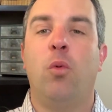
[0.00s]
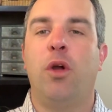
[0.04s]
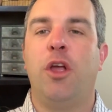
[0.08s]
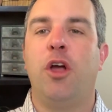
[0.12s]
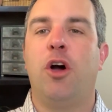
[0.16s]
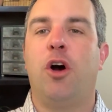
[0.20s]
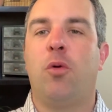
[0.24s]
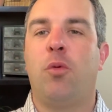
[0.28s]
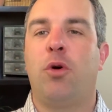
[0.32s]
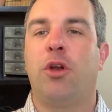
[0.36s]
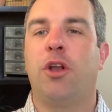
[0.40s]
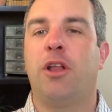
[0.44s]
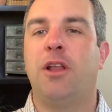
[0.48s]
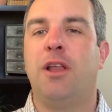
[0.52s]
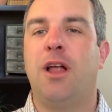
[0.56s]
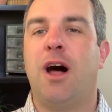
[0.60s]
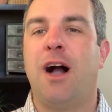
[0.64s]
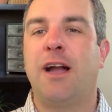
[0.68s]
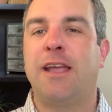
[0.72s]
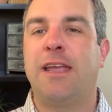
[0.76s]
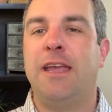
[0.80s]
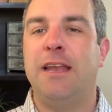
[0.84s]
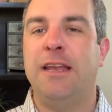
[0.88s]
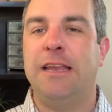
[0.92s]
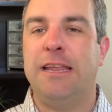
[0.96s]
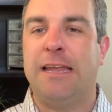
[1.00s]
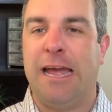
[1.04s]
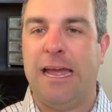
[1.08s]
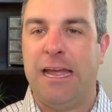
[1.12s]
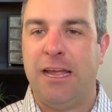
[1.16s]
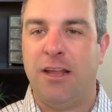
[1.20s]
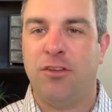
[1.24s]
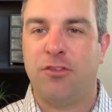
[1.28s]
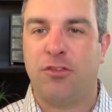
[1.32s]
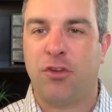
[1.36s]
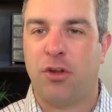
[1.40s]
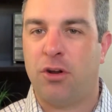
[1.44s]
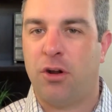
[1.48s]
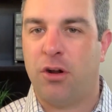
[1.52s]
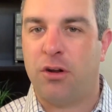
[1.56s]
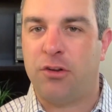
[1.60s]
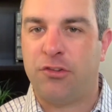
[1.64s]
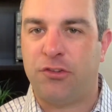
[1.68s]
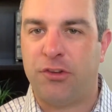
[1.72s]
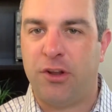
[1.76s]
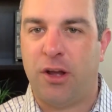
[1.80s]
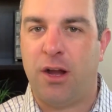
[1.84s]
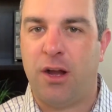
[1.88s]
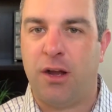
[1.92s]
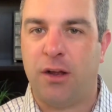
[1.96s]
We all want to lock in gains on our
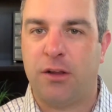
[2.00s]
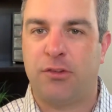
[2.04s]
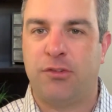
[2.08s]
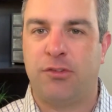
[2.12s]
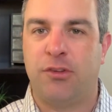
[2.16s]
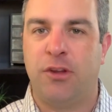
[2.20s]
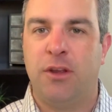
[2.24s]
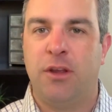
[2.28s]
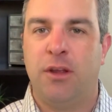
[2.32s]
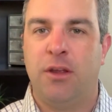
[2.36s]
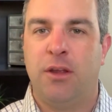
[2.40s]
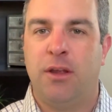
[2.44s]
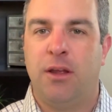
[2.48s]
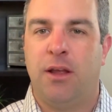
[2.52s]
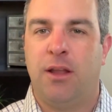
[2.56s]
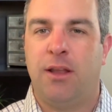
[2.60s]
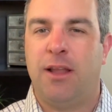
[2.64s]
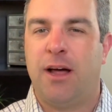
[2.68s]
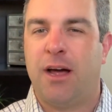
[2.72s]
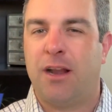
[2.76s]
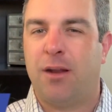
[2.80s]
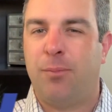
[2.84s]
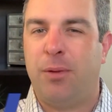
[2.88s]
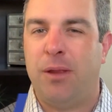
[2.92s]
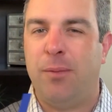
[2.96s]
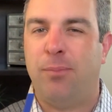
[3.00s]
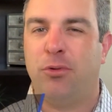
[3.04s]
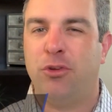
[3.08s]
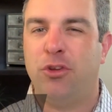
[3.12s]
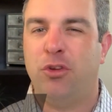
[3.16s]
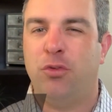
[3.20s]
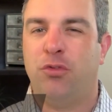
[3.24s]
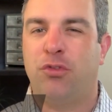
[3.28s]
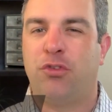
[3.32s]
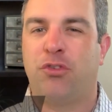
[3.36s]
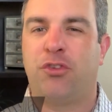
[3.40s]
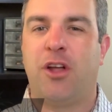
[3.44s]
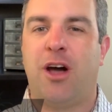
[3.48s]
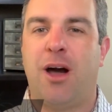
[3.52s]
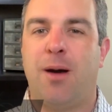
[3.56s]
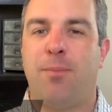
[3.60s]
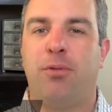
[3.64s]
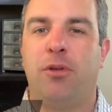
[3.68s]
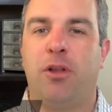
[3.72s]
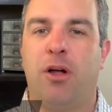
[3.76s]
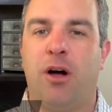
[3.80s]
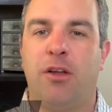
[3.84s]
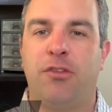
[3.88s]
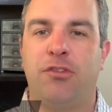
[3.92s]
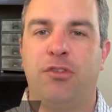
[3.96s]
stocks. A lot of people use
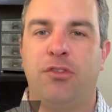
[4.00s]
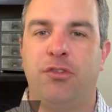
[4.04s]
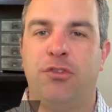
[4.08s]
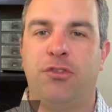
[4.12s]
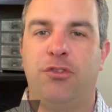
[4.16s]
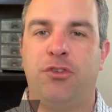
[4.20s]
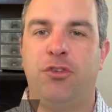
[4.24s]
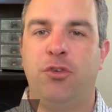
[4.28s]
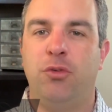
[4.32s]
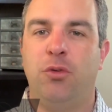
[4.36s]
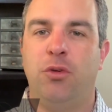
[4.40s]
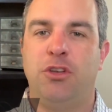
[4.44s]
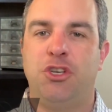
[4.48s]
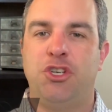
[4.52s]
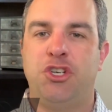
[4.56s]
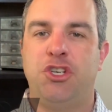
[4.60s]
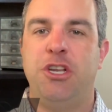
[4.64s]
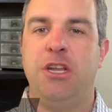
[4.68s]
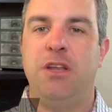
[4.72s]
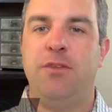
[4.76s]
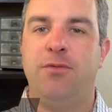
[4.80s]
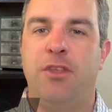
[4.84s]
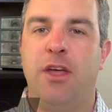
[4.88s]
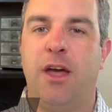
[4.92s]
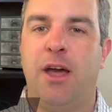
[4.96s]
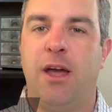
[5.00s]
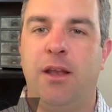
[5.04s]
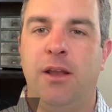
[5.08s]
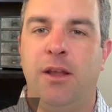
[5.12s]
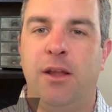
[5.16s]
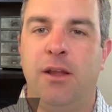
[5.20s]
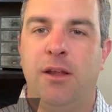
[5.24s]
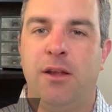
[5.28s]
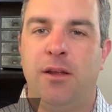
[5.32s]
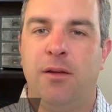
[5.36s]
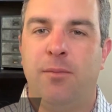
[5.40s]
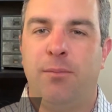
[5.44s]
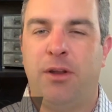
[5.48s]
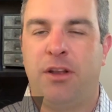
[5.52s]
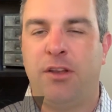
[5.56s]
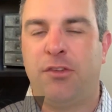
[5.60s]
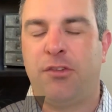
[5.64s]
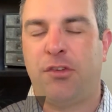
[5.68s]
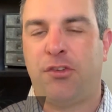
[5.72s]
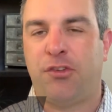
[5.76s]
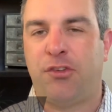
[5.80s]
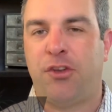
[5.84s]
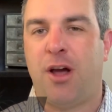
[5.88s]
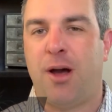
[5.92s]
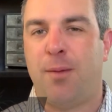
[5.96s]
stop losses to achieve that. But
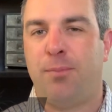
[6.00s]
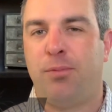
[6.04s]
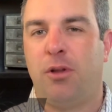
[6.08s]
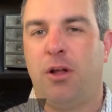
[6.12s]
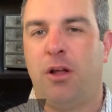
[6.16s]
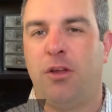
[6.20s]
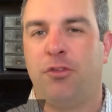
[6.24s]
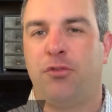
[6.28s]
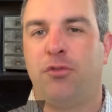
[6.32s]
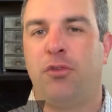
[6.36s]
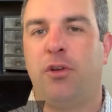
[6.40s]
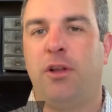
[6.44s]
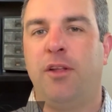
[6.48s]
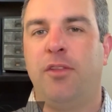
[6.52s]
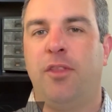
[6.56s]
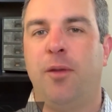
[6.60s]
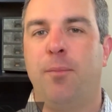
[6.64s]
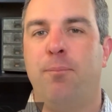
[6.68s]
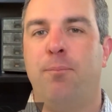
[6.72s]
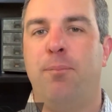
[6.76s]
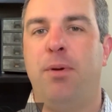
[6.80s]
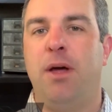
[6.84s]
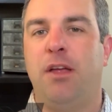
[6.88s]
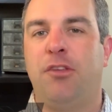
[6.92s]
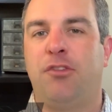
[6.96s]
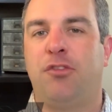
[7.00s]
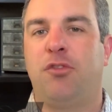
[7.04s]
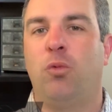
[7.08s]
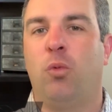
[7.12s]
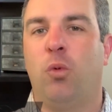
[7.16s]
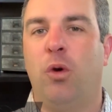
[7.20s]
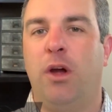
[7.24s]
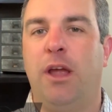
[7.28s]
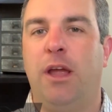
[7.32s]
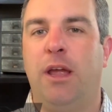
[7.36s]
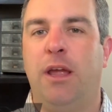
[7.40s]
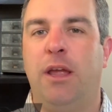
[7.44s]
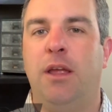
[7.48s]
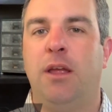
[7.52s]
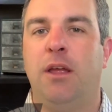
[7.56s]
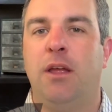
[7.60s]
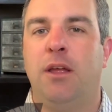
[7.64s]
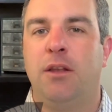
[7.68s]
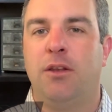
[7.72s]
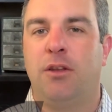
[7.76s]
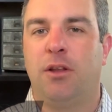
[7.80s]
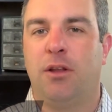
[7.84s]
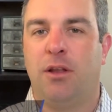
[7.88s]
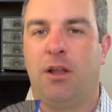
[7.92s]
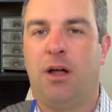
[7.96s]
is a stop loss really the best way
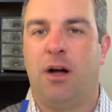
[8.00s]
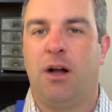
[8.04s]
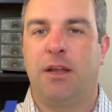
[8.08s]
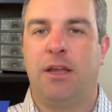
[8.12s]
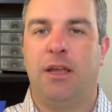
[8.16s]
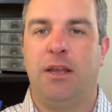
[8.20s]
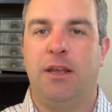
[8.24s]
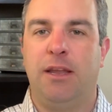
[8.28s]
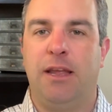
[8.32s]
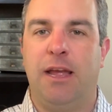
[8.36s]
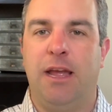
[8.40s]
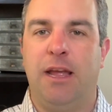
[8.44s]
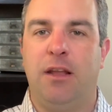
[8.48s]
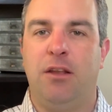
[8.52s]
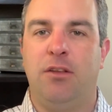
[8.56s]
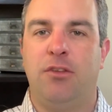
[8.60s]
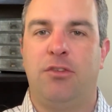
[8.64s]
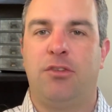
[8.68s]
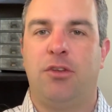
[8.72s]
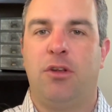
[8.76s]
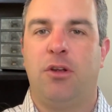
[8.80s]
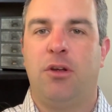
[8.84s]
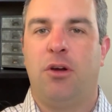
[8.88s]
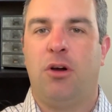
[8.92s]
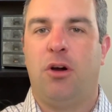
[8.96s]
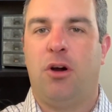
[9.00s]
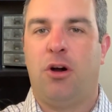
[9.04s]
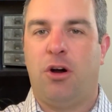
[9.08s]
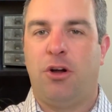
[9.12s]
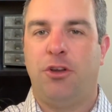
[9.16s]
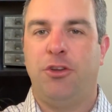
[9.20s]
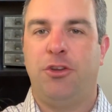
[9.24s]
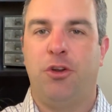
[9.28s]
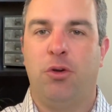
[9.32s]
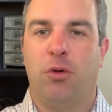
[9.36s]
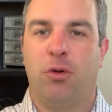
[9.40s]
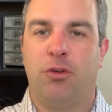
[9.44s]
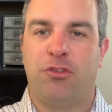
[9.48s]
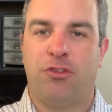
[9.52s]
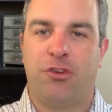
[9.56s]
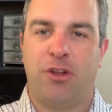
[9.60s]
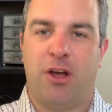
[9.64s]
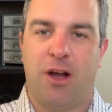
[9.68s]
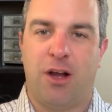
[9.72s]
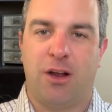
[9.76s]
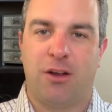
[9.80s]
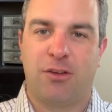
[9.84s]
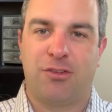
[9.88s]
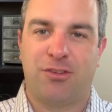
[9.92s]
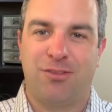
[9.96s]
to lock in gains on your
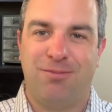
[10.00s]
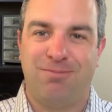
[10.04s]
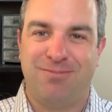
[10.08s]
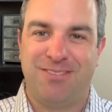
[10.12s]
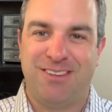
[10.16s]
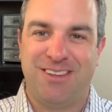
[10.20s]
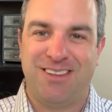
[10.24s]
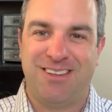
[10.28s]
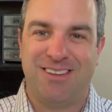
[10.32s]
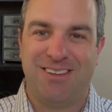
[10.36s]
stocks?